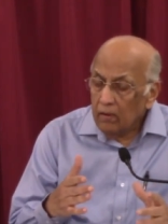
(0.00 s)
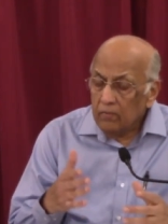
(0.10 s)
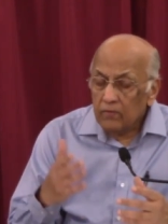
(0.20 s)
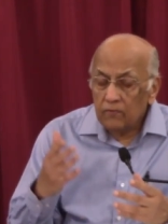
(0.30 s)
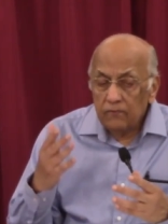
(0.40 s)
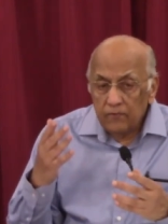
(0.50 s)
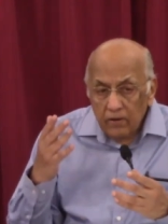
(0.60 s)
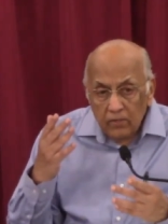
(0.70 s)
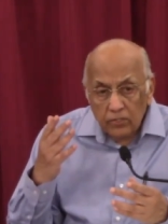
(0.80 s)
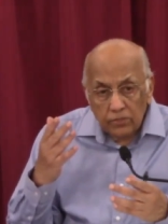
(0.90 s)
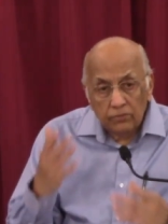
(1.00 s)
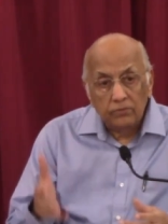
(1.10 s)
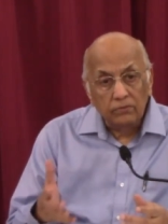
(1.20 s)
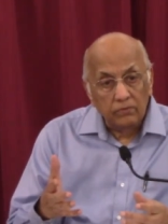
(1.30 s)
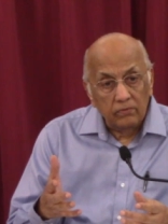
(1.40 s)
But very
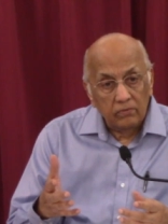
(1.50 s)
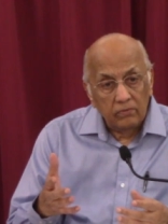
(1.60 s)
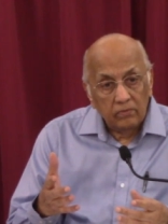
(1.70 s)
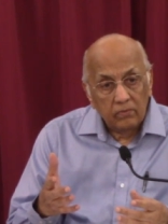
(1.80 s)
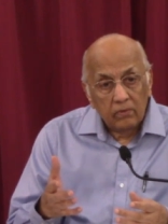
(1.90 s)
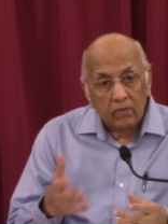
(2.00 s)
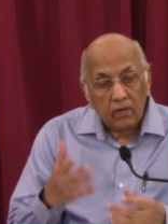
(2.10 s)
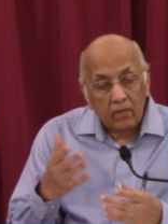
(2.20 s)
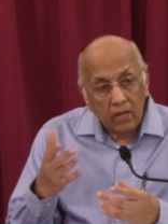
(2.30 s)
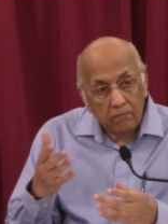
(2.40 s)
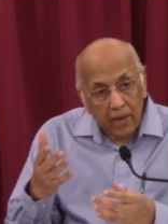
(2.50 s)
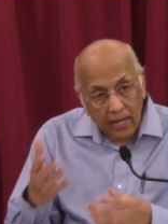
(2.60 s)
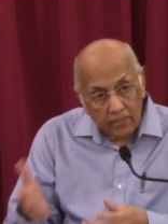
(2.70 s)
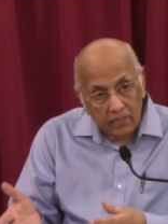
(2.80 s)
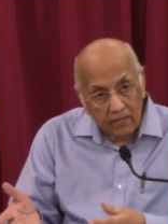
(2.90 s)
soon, they
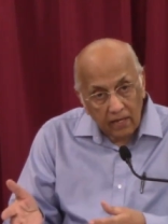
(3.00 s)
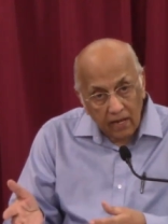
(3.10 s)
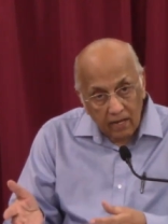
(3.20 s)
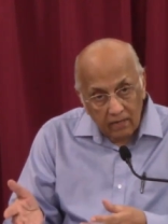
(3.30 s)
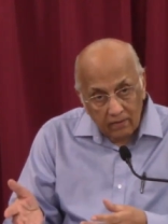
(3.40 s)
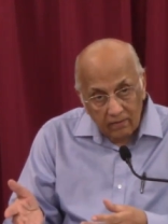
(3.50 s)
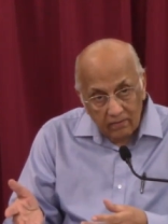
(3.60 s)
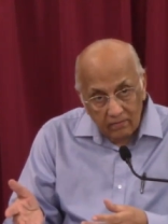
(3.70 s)
backslid again.